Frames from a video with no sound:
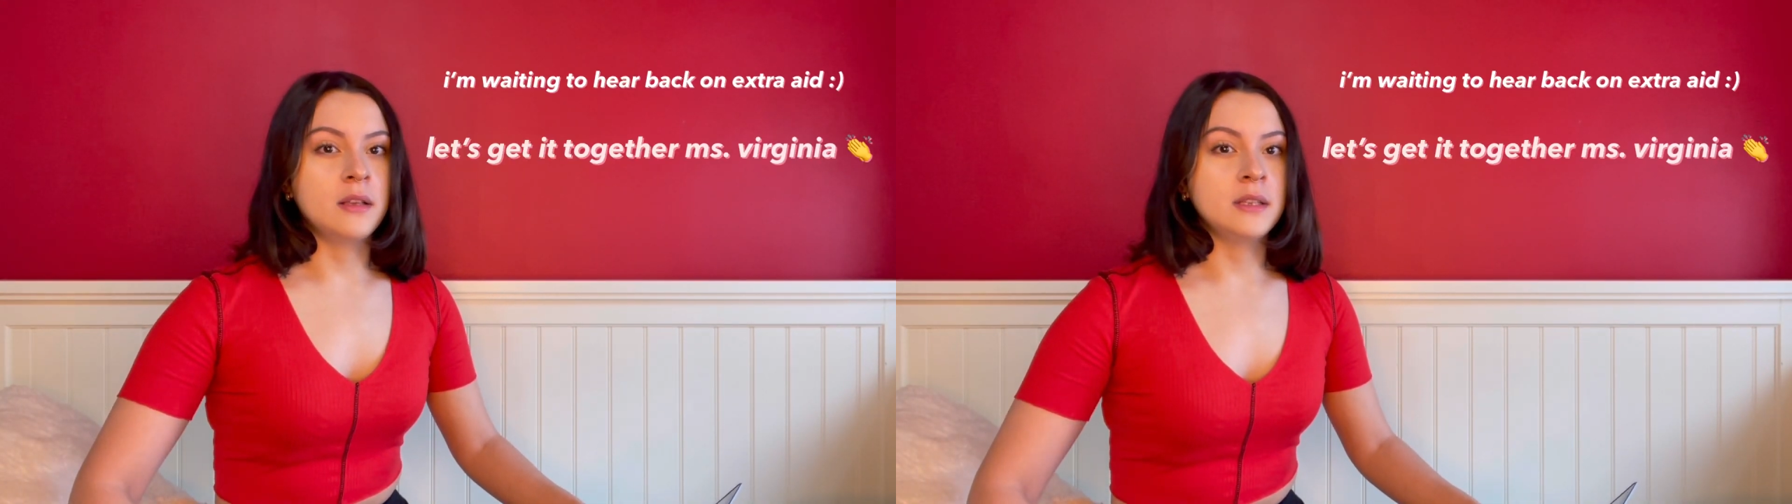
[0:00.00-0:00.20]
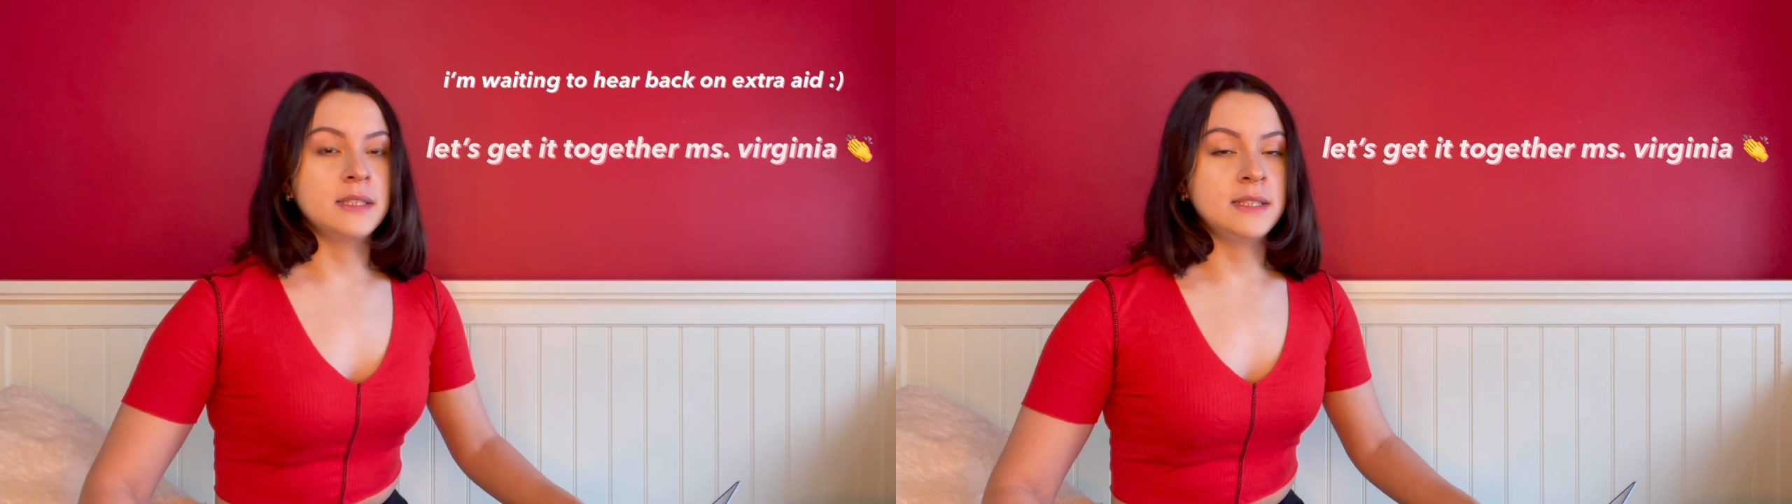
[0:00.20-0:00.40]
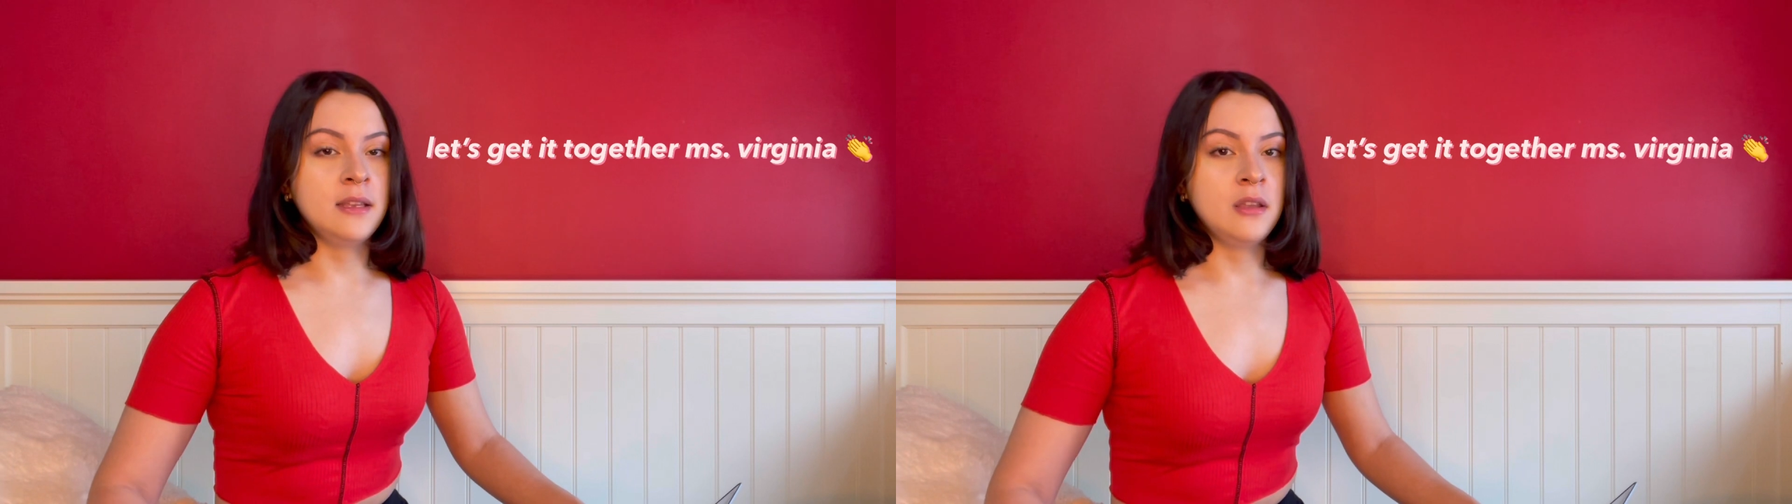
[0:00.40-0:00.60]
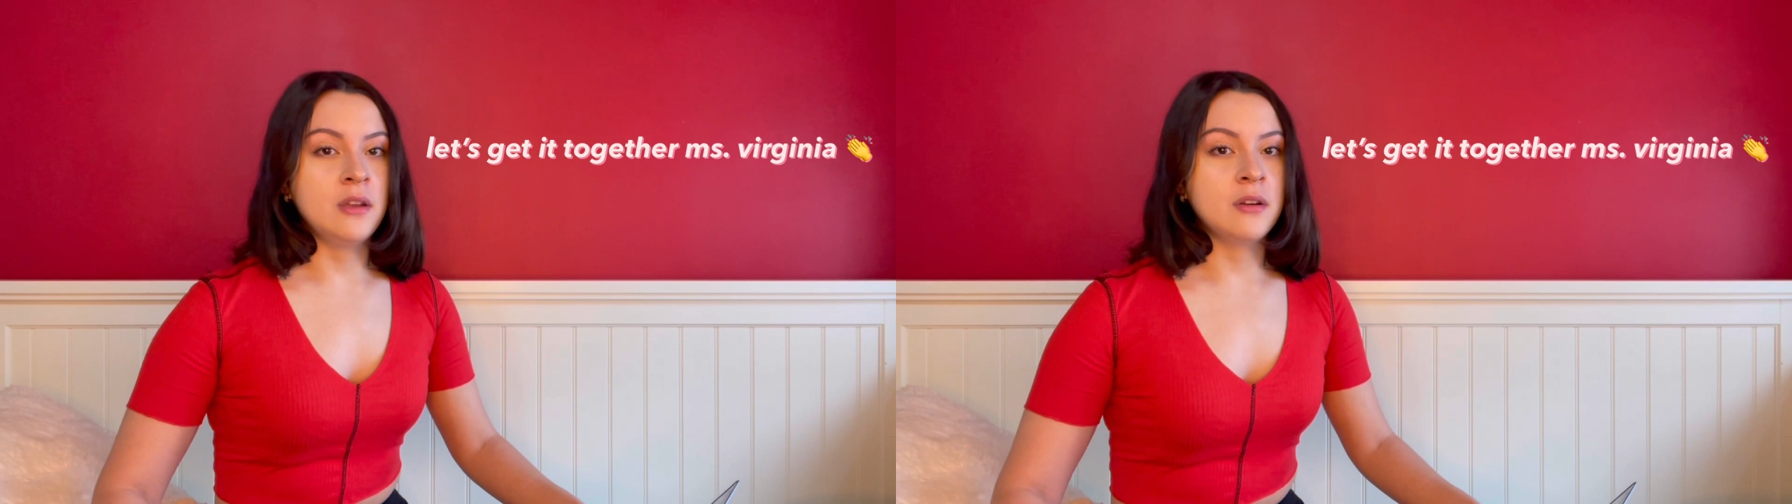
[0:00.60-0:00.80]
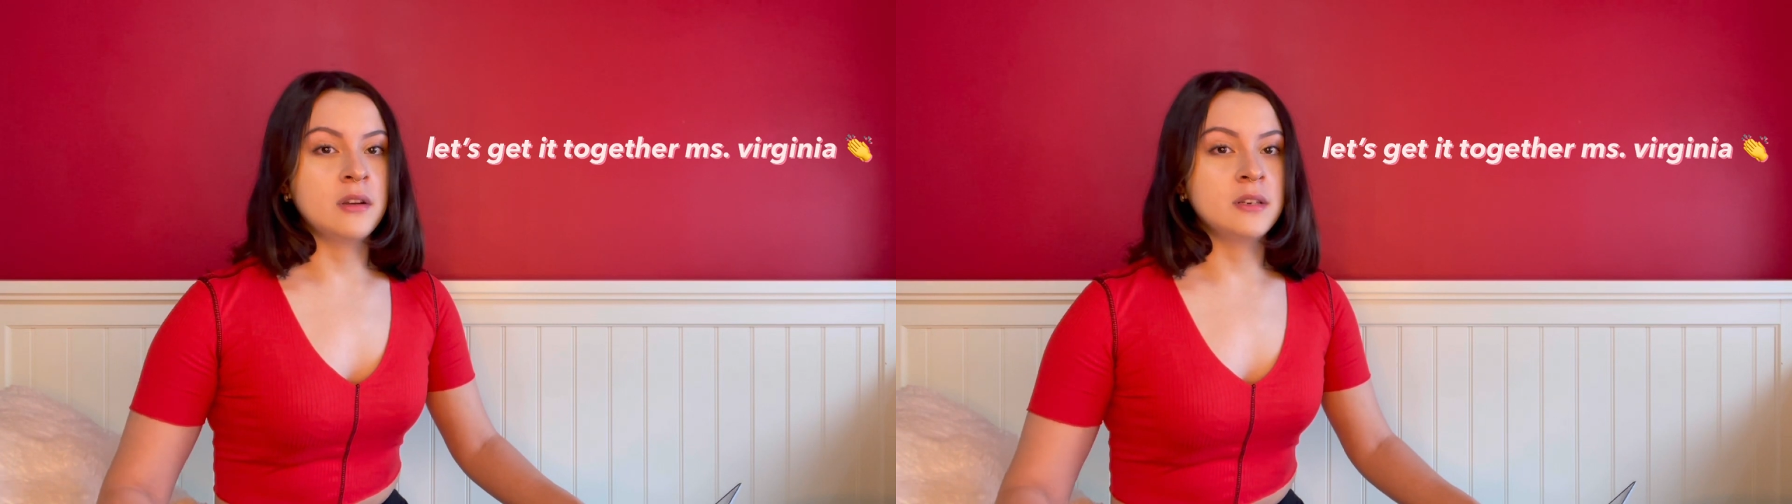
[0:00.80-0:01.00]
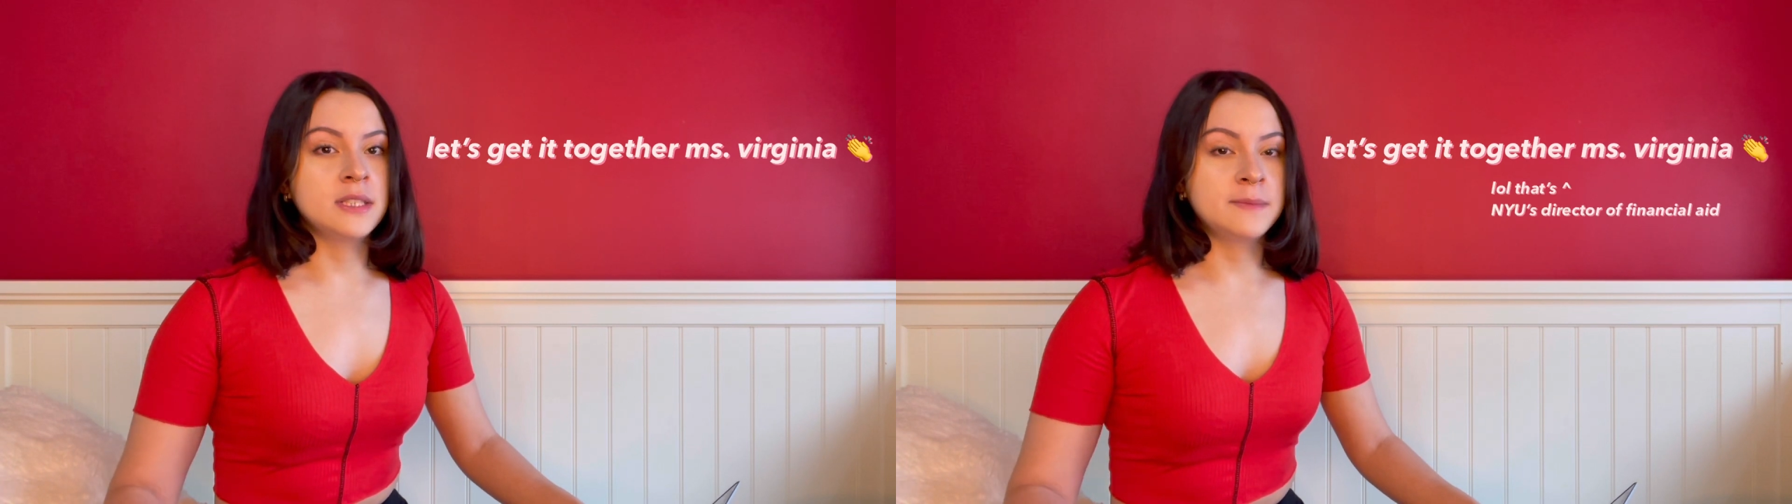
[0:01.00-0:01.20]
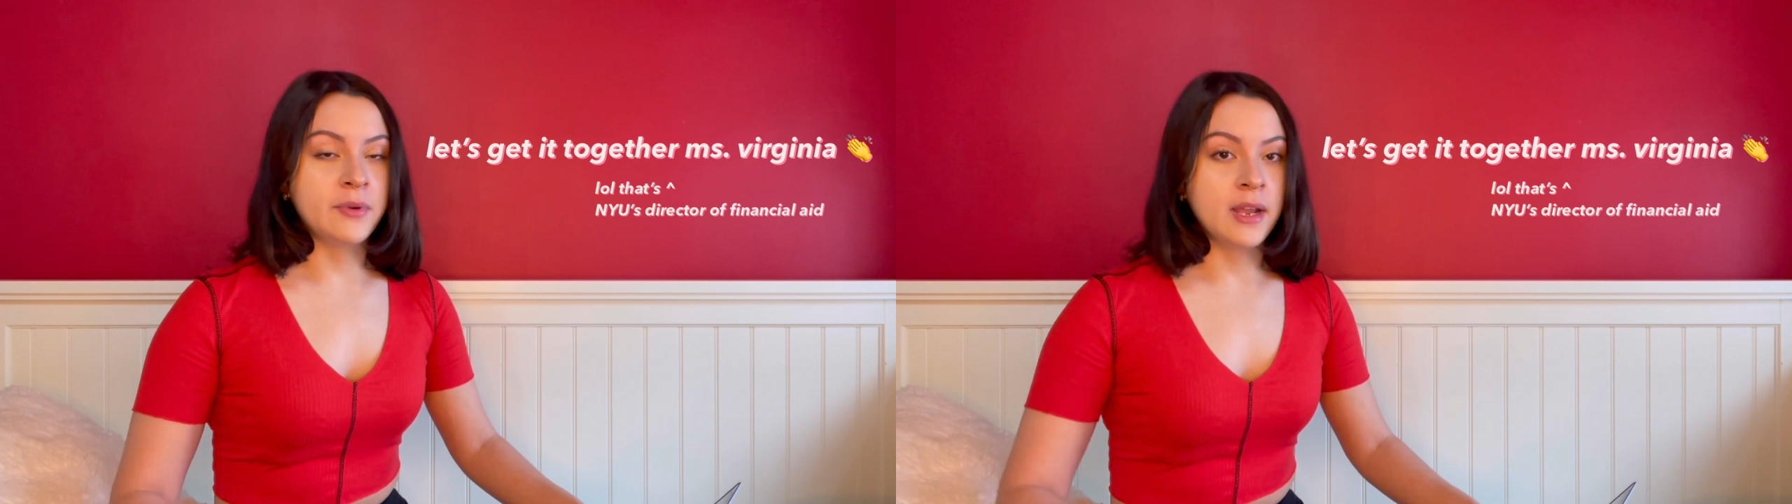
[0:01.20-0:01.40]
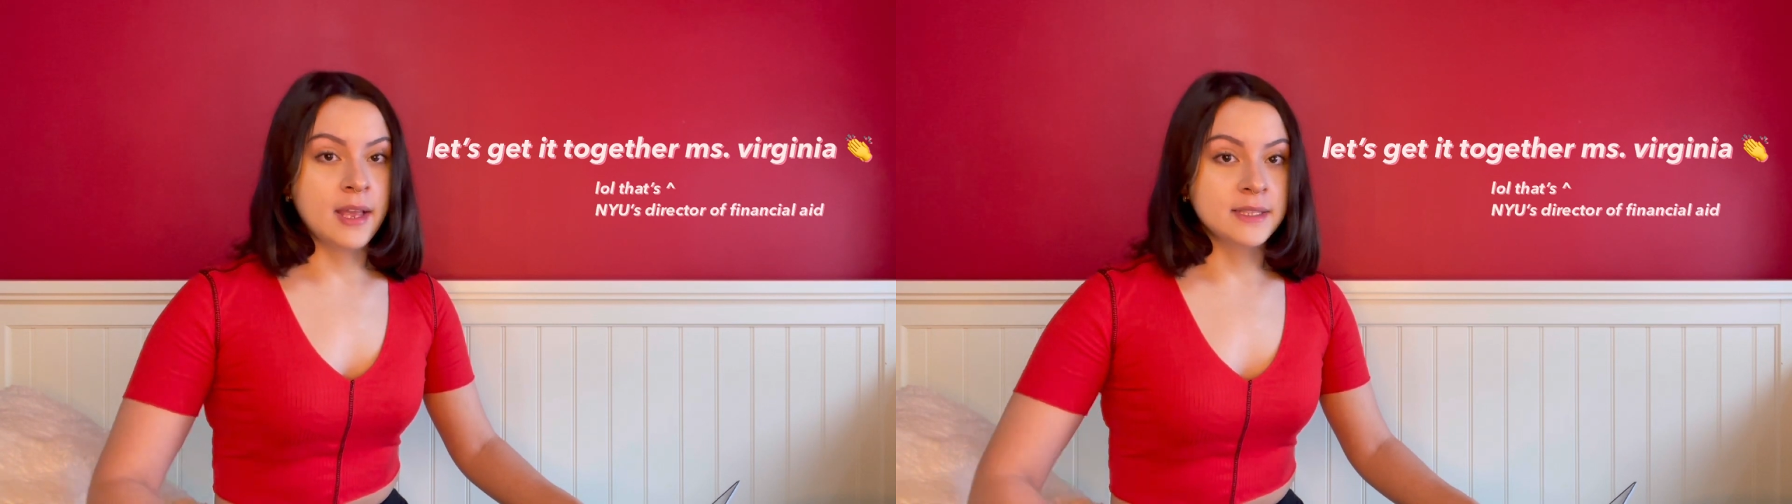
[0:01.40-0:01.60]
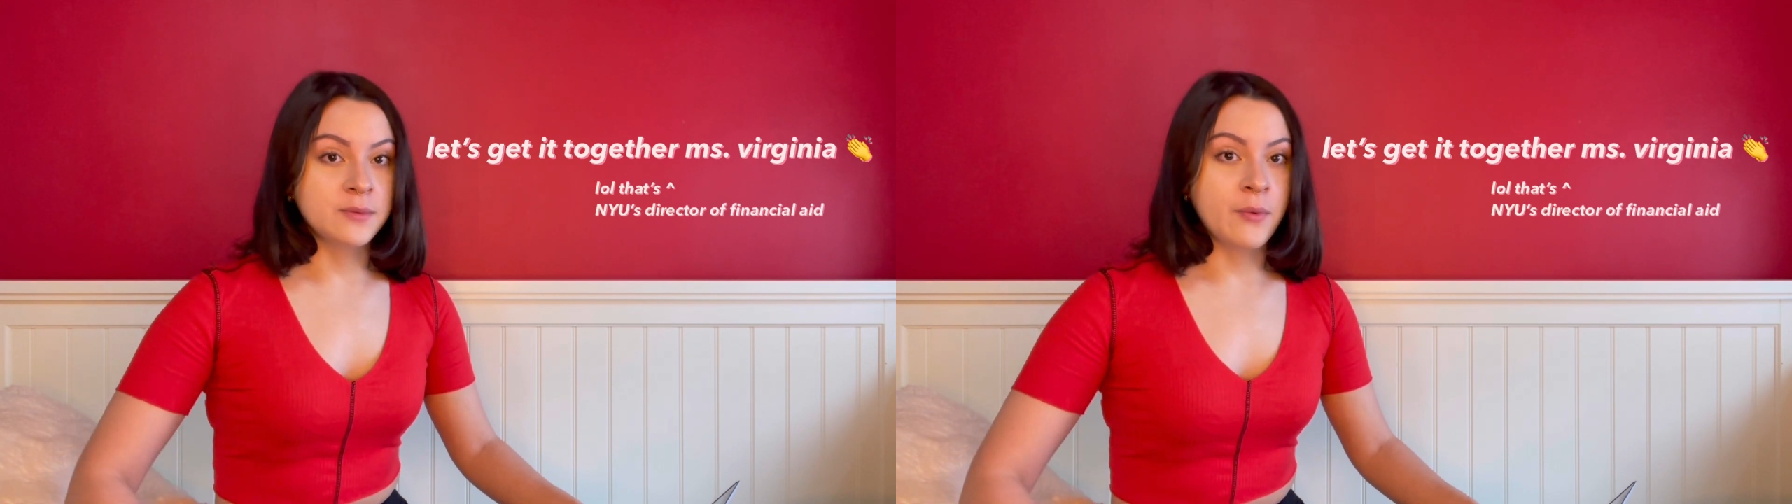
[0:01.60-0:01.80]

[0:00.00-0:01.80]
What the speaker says: senior spring as